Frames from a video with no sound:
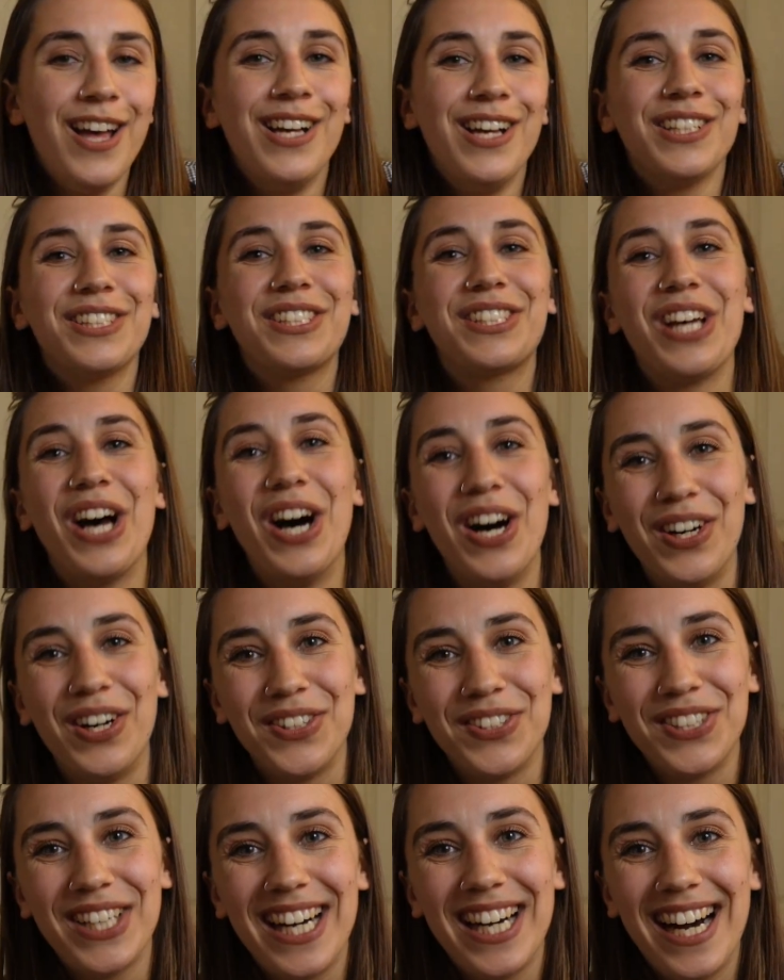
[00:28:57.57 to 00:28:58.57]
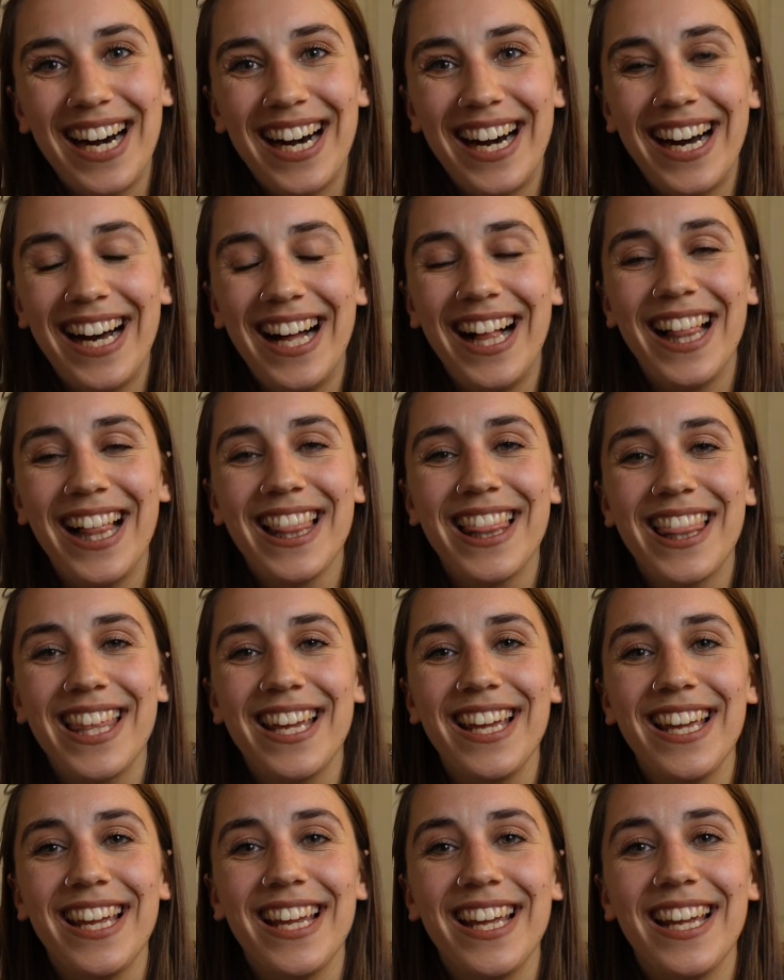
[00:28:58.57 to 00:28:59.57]
So
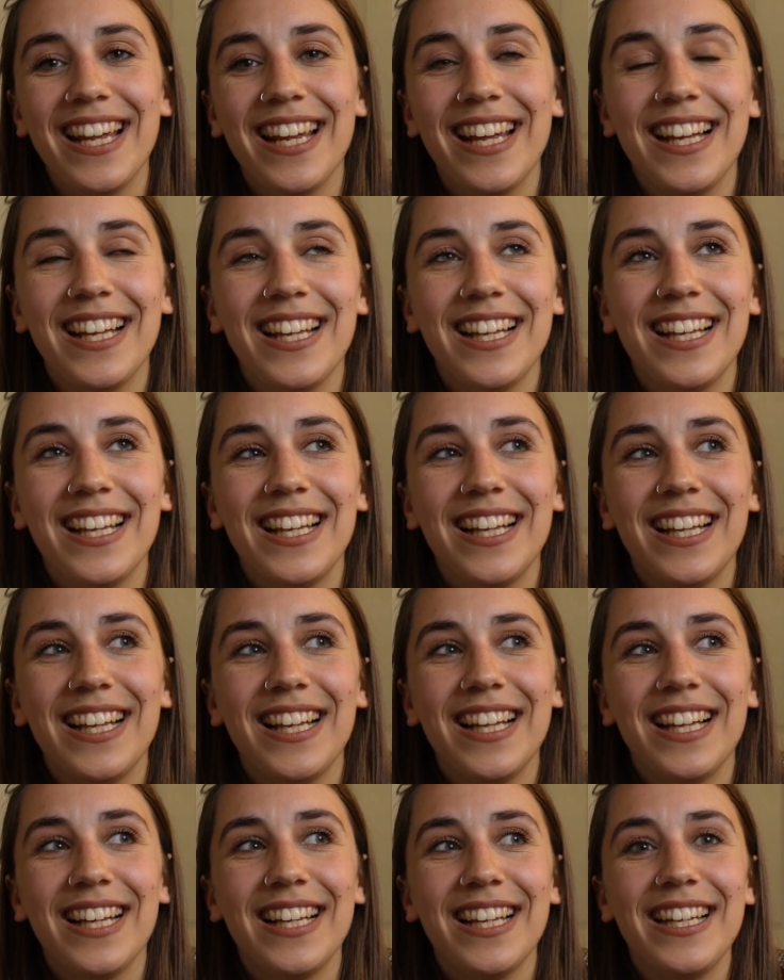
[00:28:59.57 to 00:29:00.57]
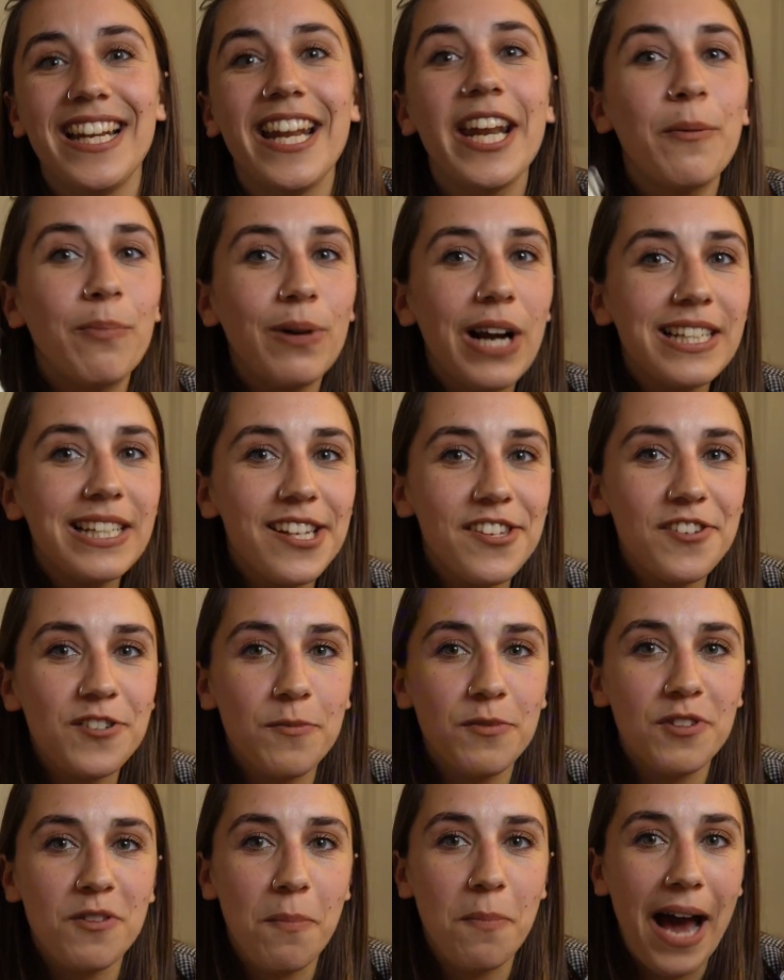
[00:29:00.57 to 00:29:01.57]
the knitting process in
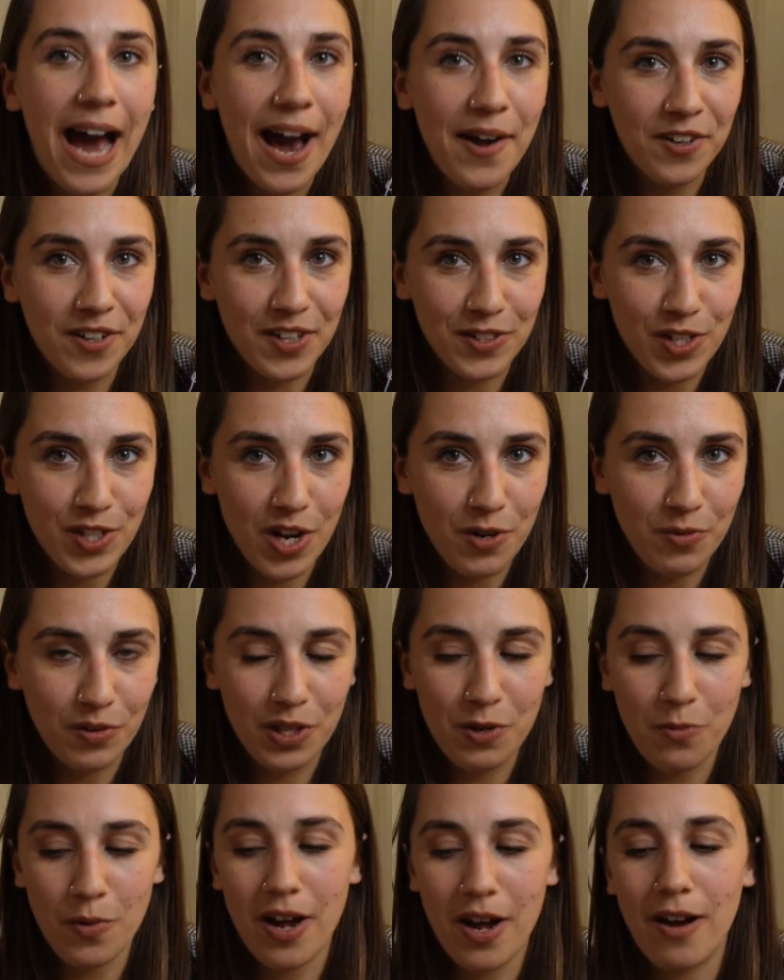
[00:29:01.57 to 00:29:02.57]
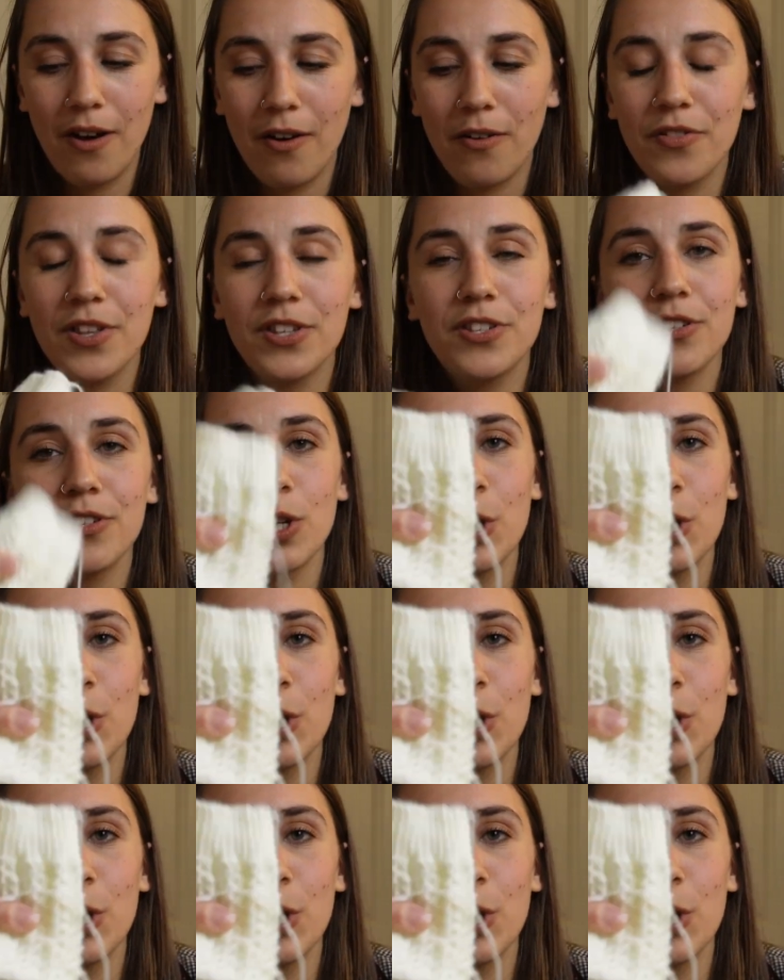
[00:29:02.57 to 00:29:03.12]
terms of the pattern has gone really well. This is